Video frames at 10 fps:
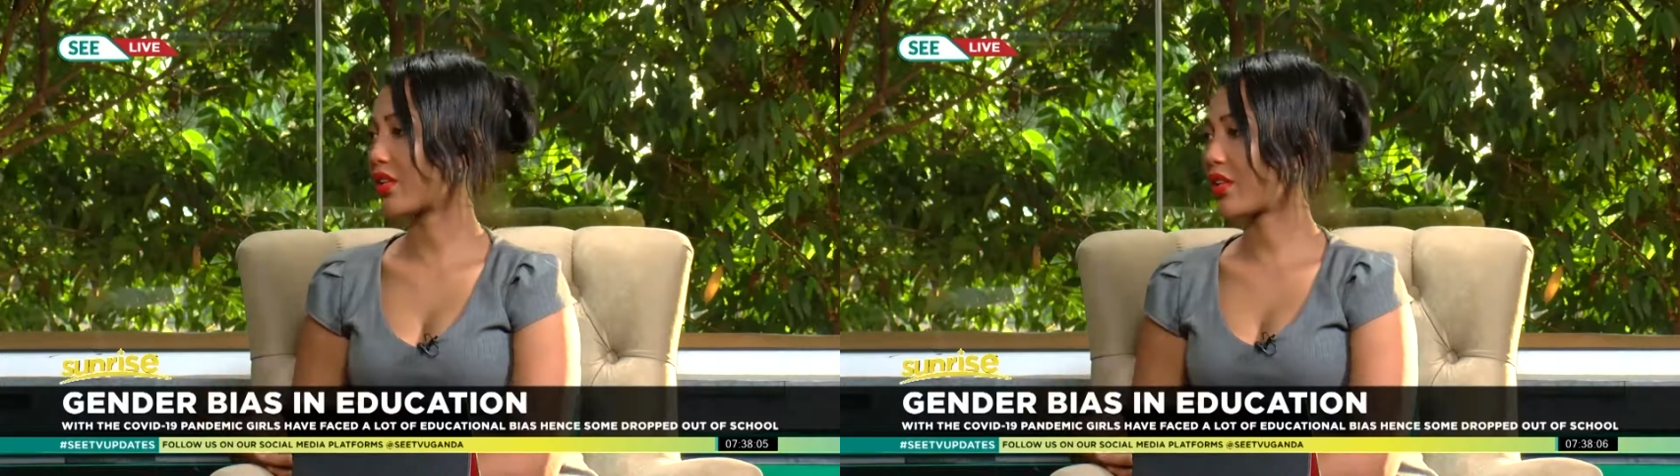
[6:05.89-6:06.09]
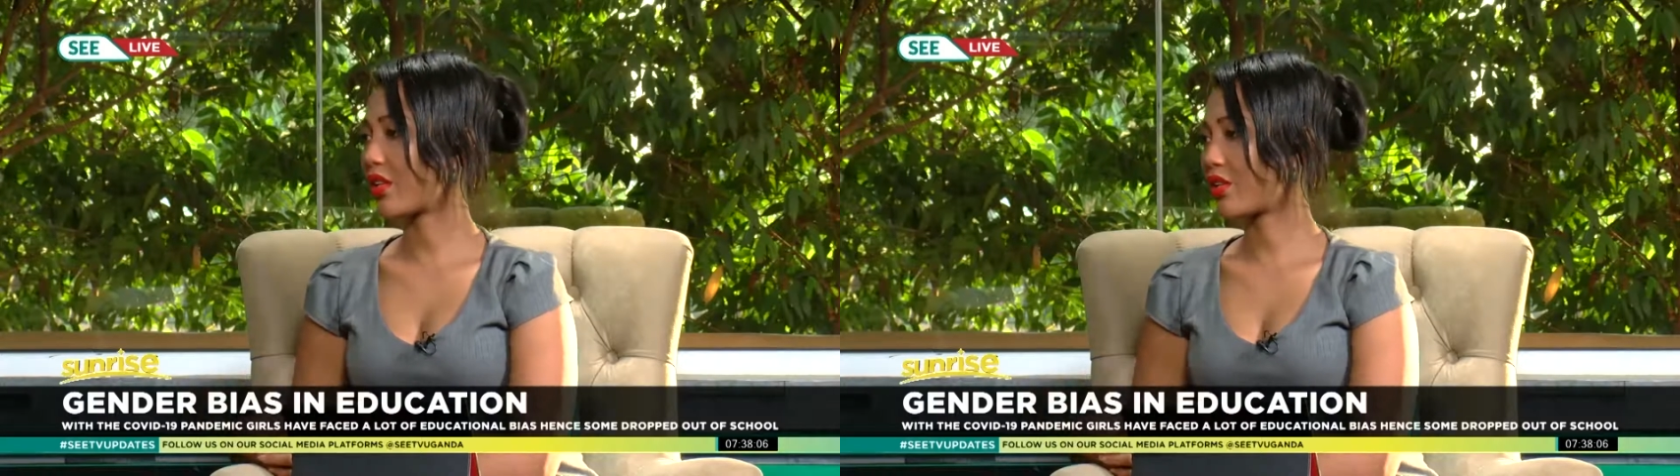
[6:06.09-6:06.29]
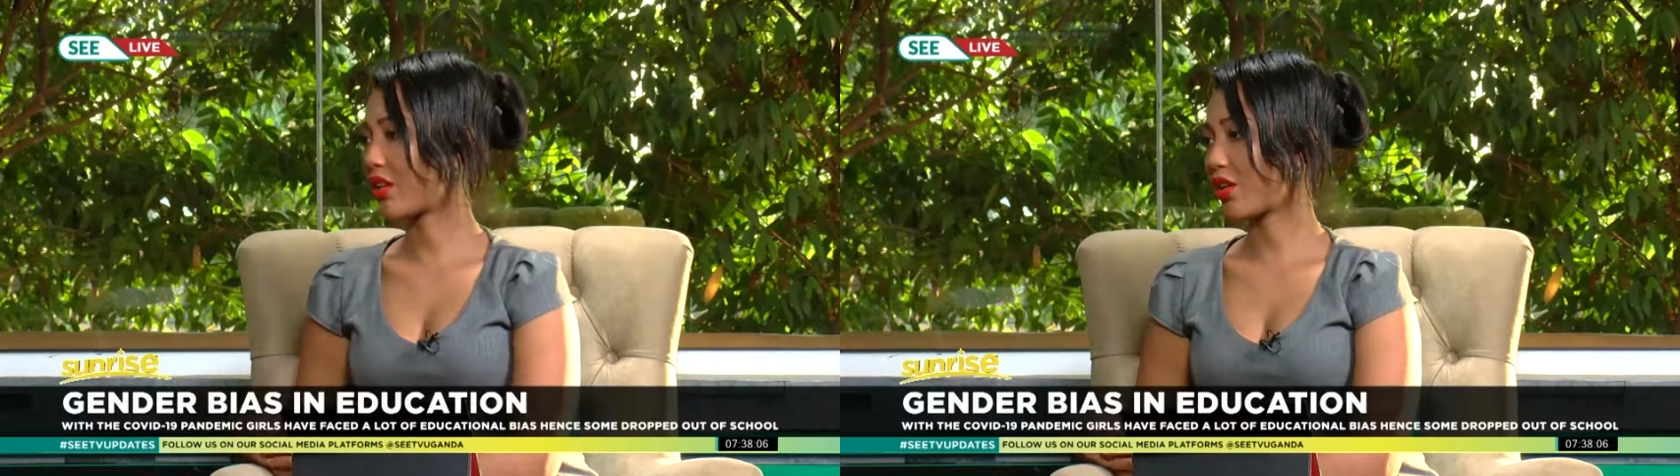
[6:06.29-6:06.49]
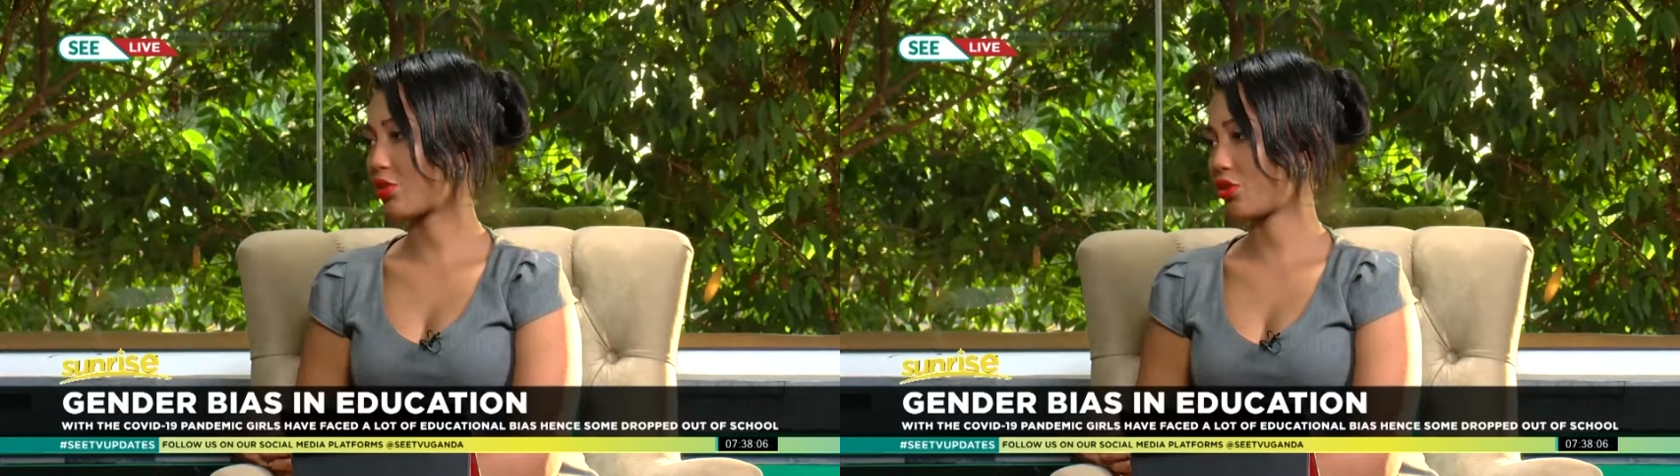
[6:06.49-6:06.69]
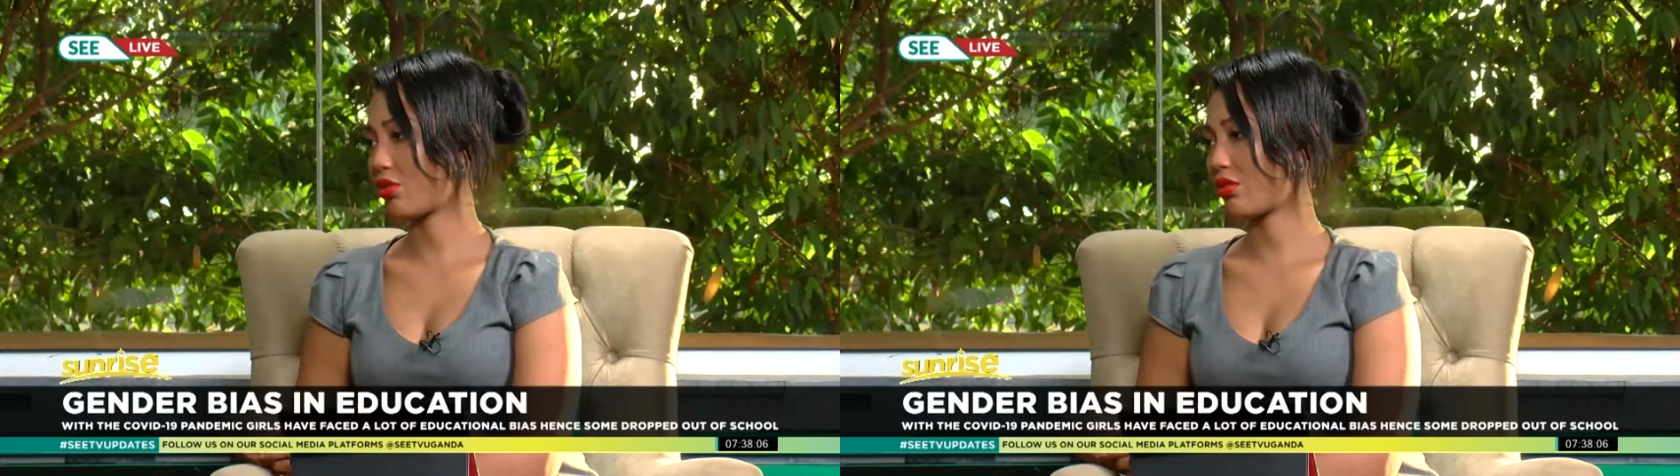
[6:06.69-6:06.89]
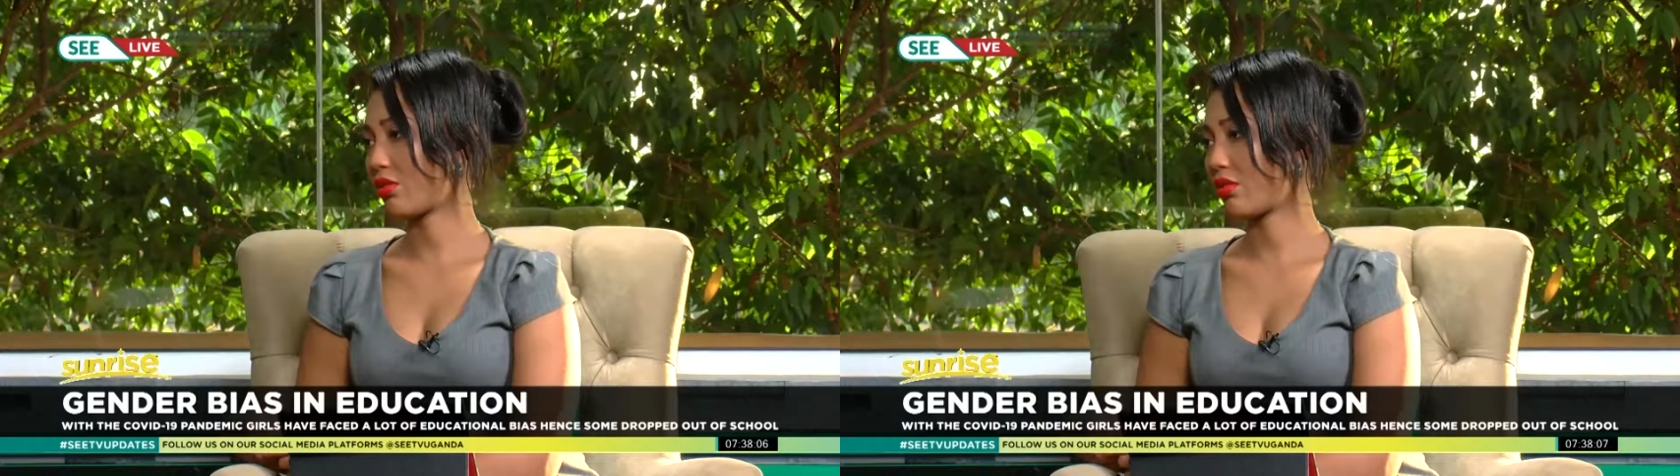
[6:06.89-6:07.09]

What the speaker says: in education? Okay,